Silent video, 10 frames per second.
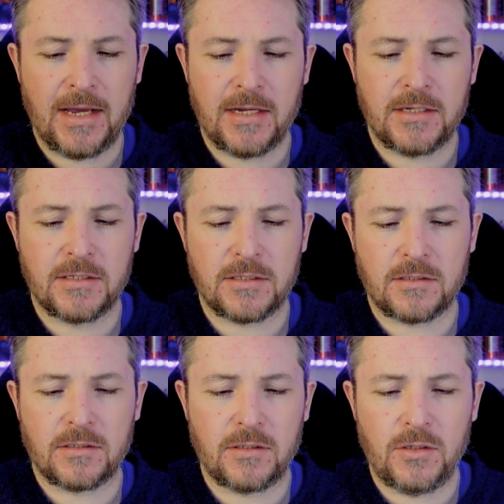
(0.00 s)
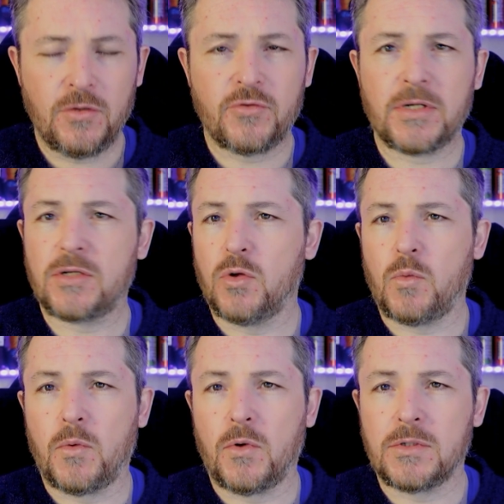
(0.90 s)
and you drink
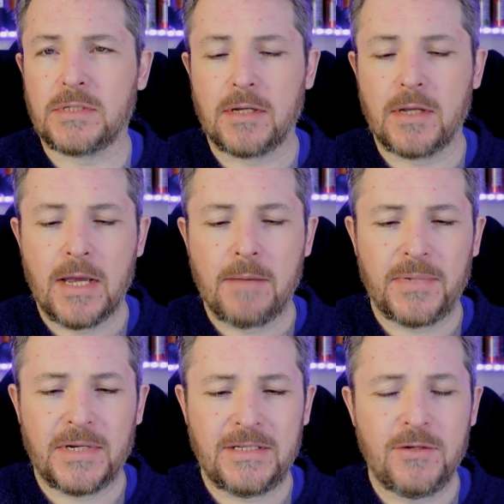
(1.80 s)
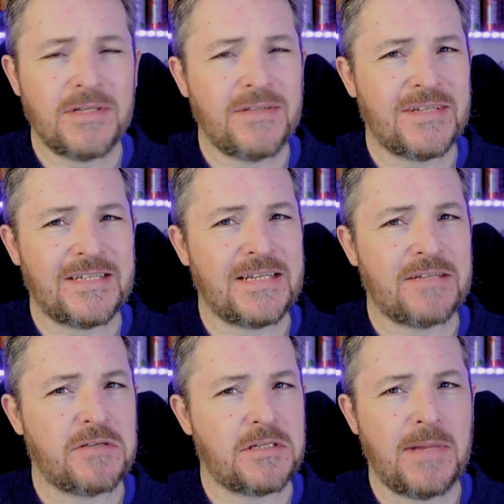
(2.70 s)
normal water. But using the
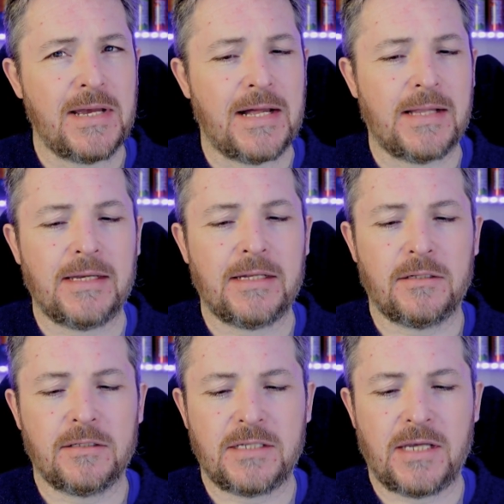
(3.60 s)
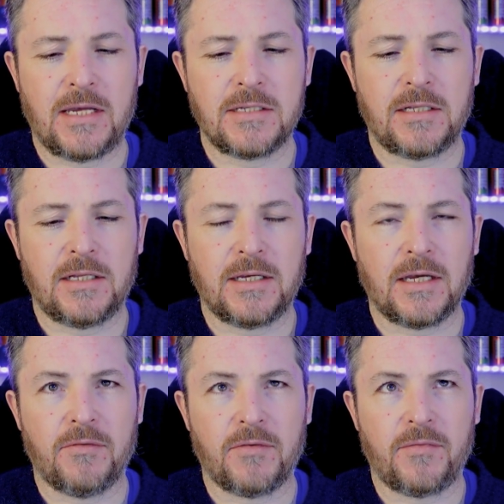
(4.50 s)
sense of smell, it'll taste
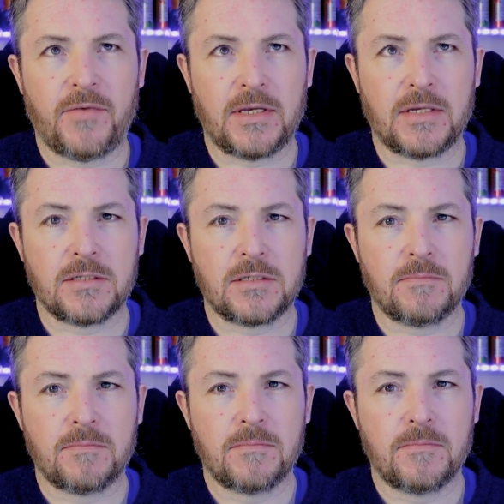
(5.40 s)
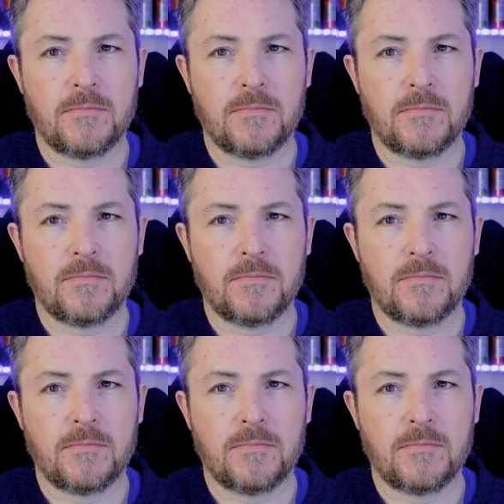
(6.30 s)
like other things.